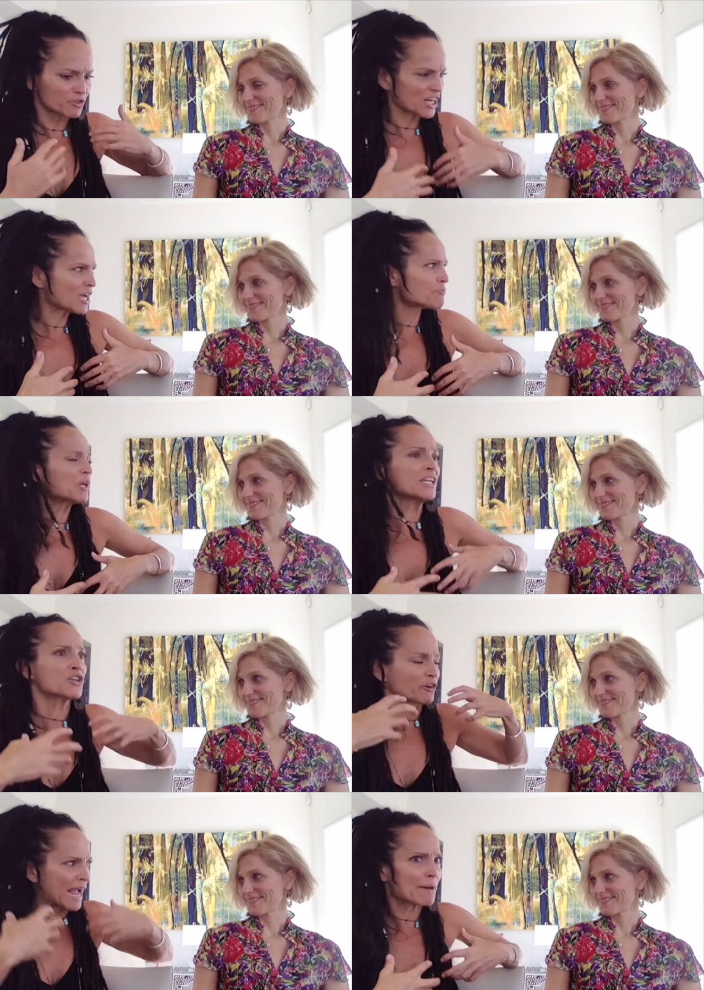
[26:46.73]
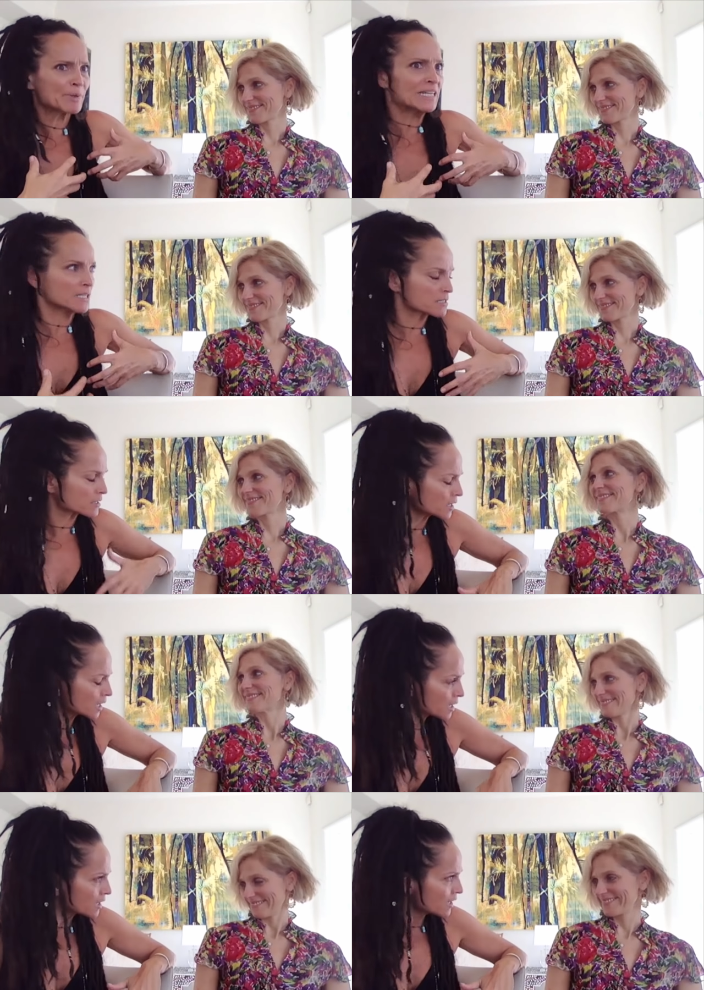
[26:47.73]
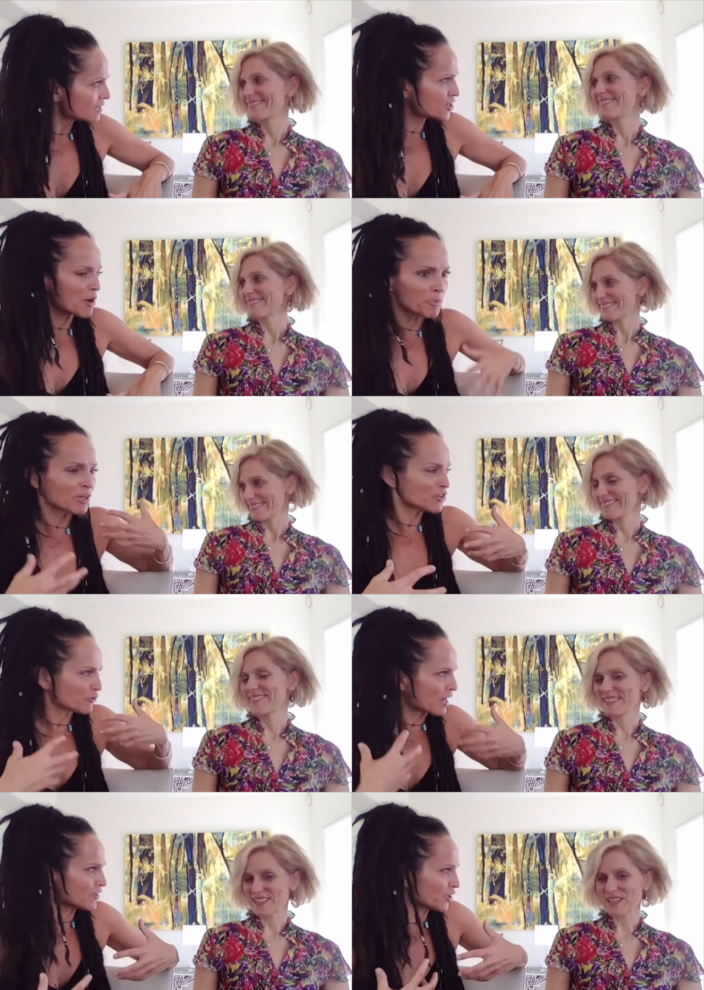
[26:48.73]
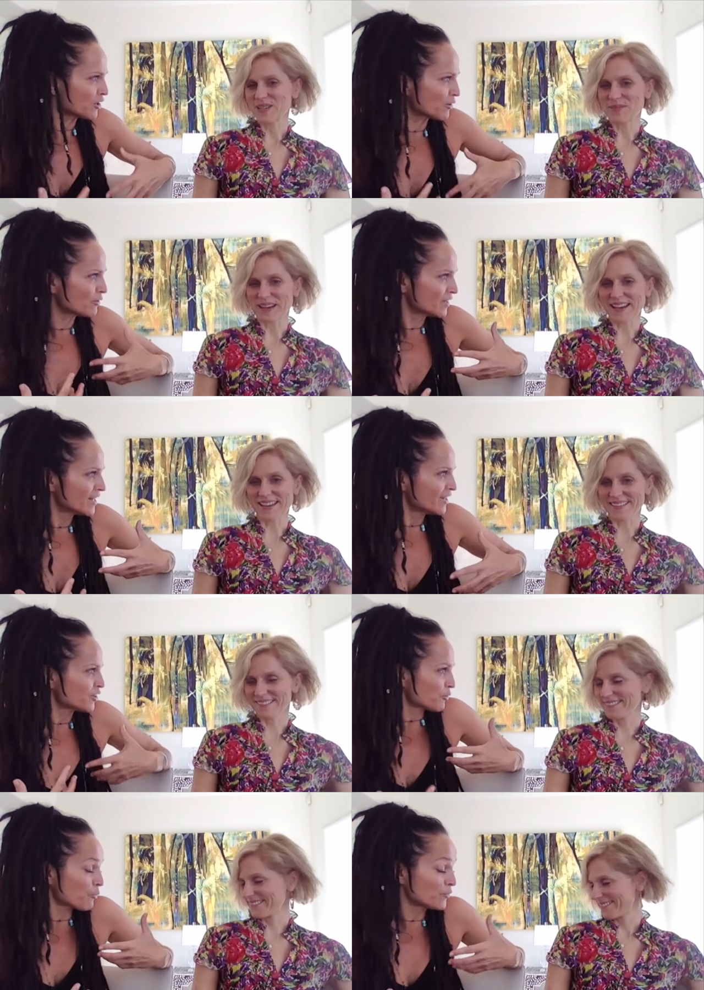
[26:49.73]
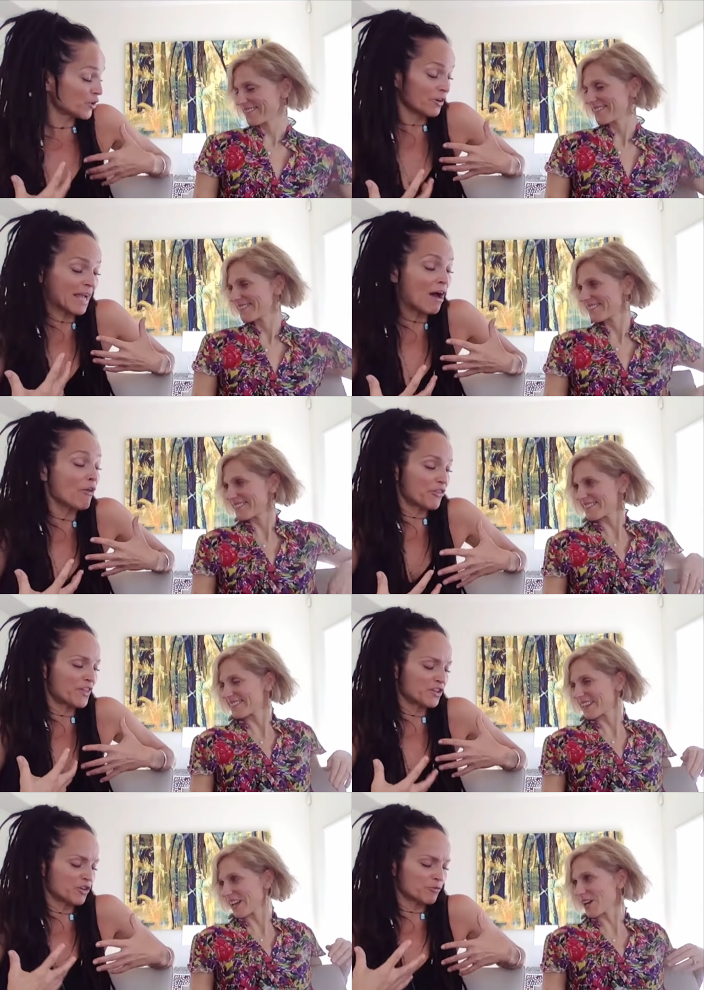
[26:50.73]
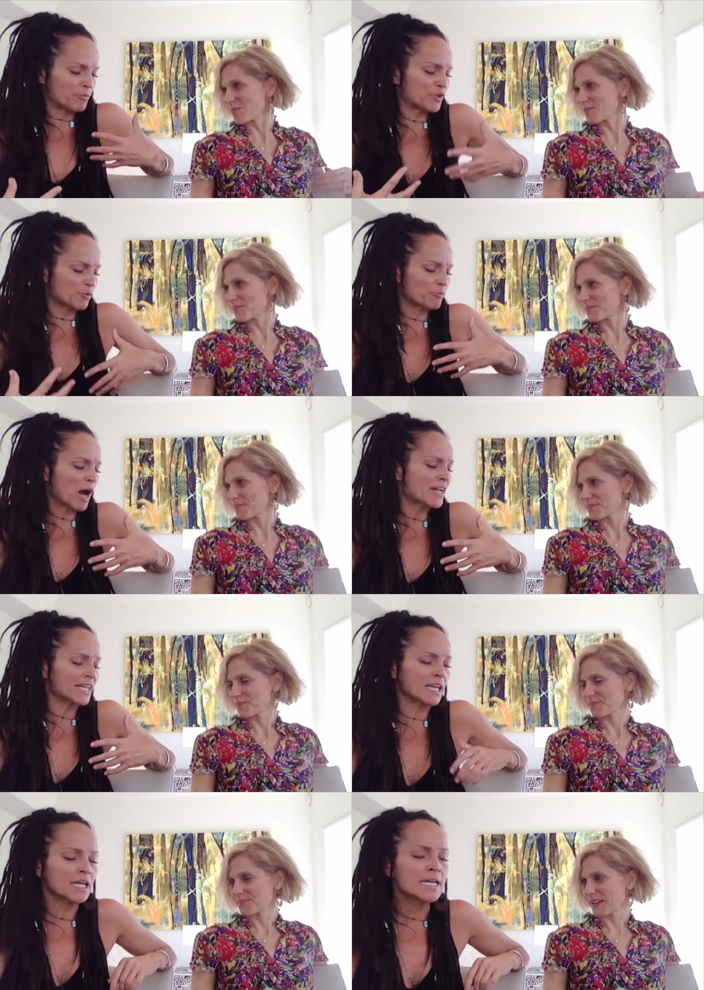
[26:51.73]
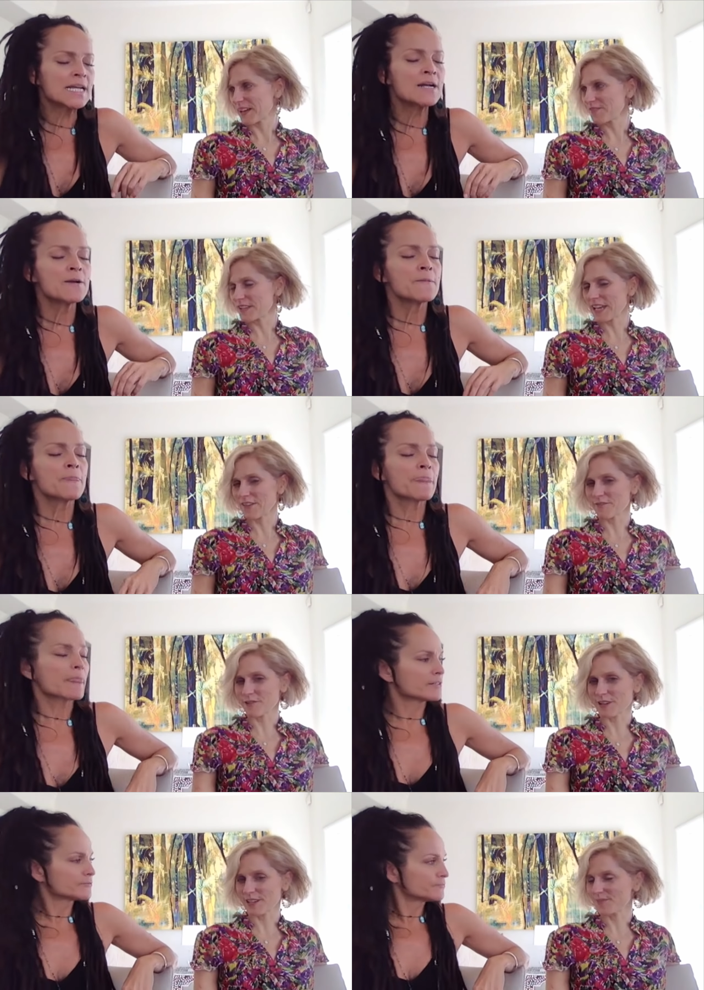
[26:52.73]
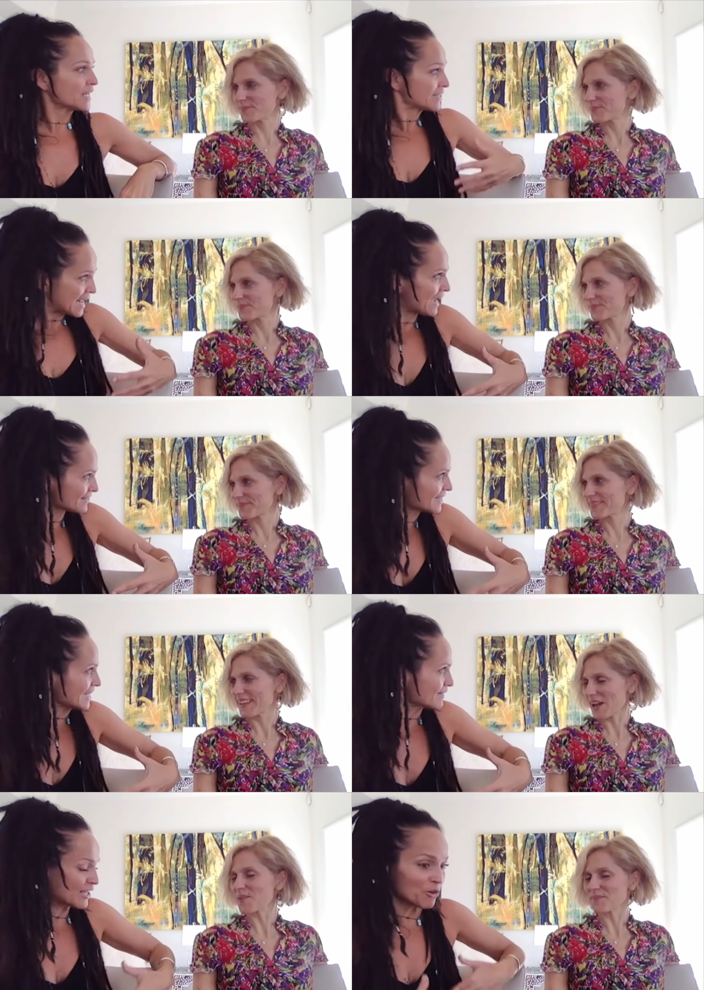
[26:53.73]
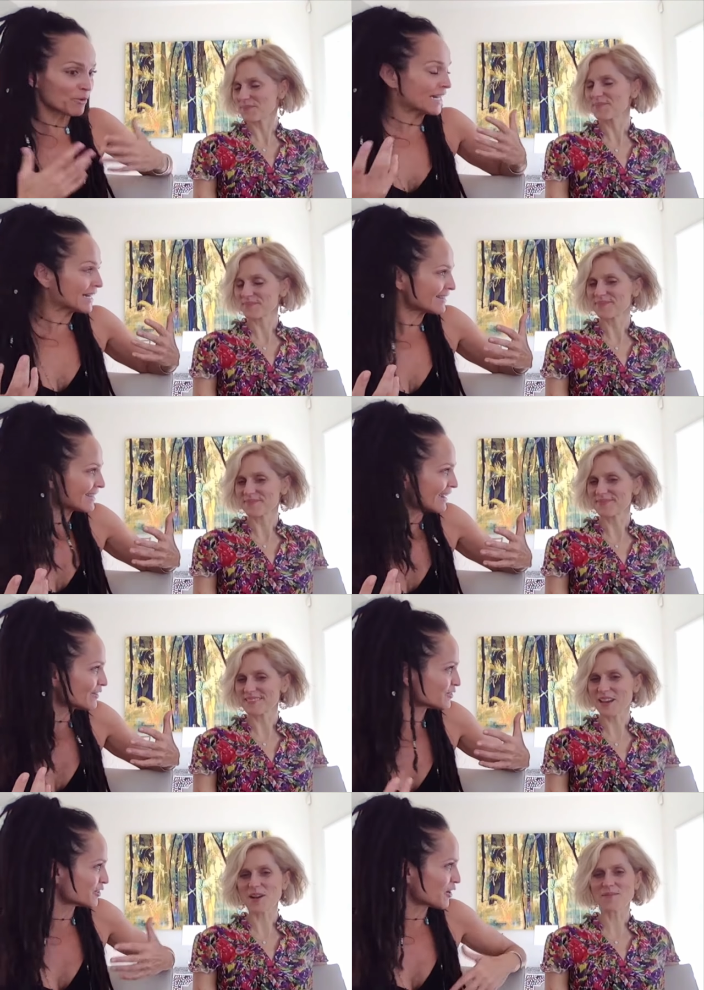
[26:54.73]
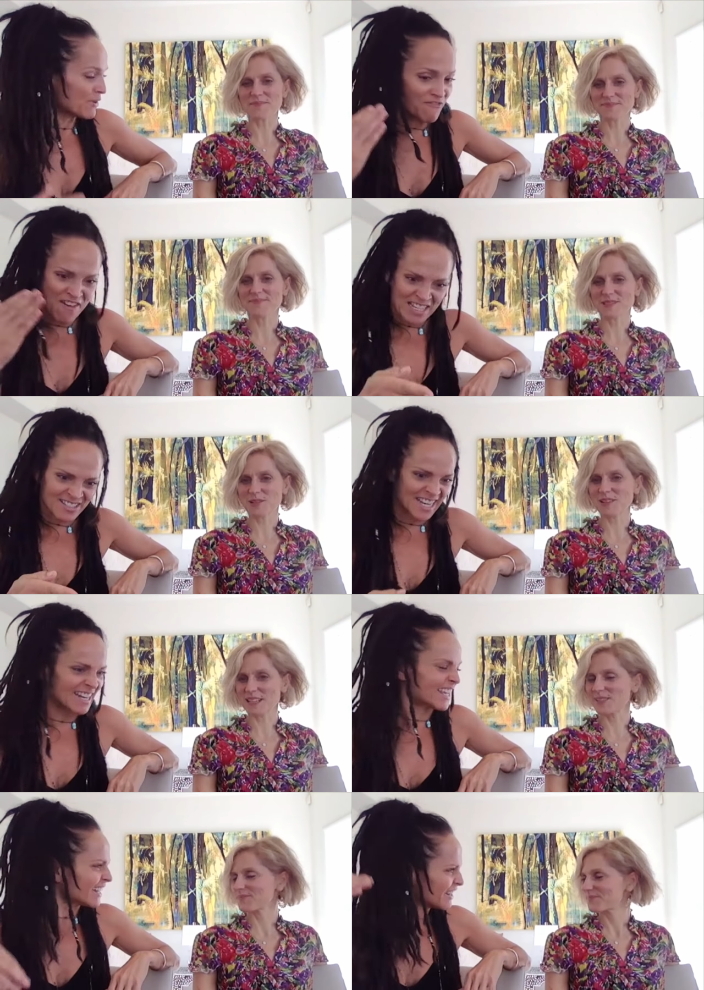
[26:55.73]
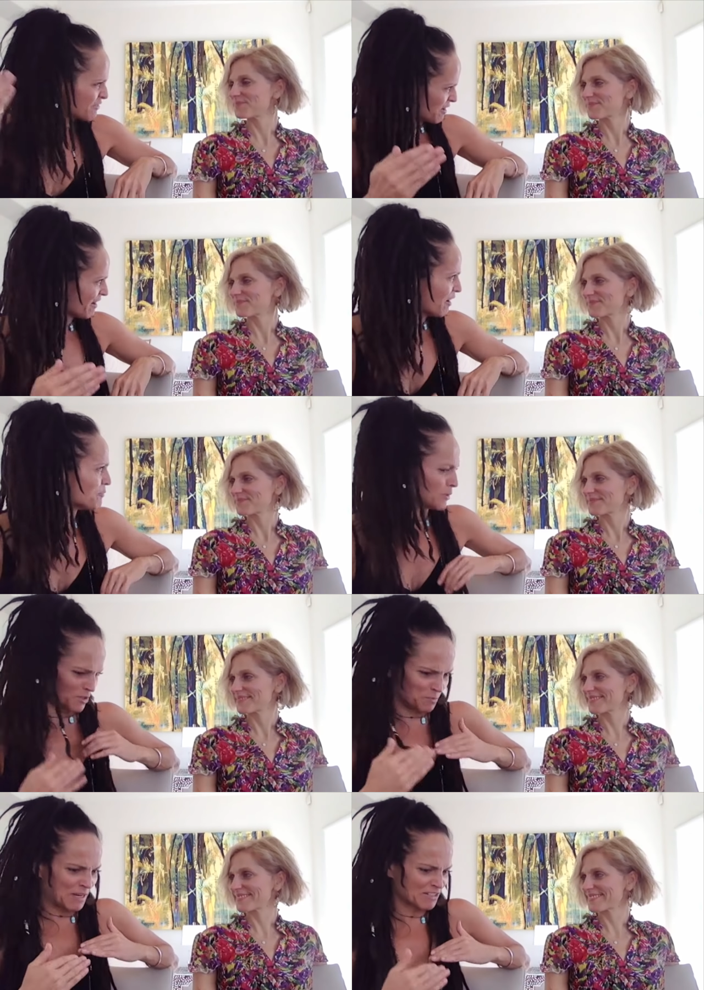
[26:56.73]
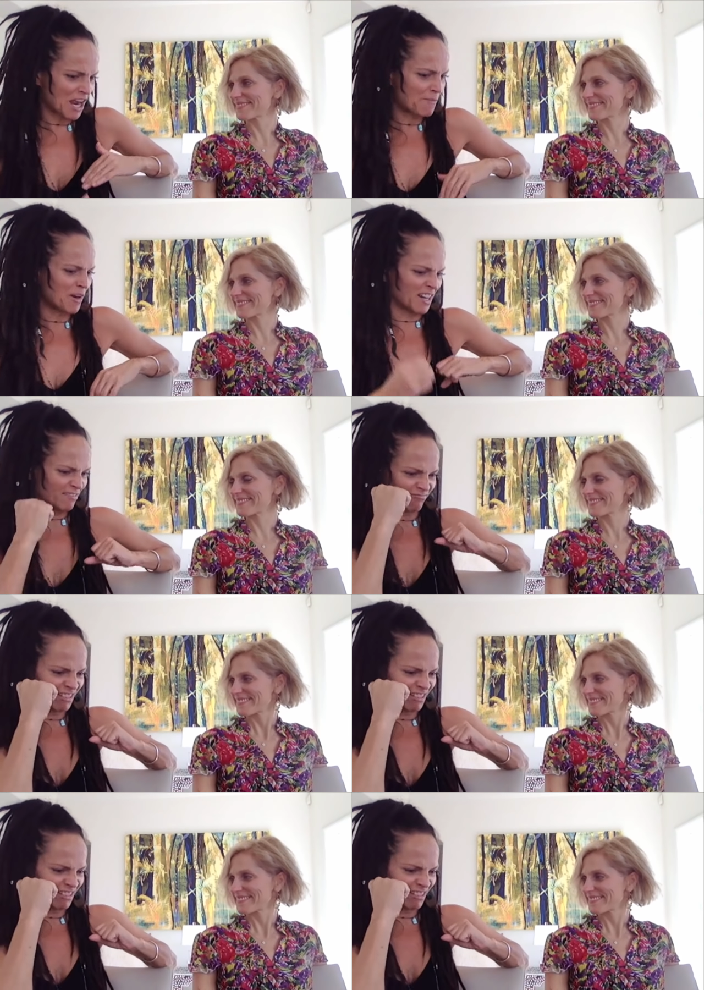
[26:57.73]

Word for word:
Speaker 1: Champion your happiness champion your you know you your your health and yep. your your body
Speaker 2: advocate for it
Speaker 1: exactly yep. like you would anything else yep. you know invest in it and you know put, spend time on it and,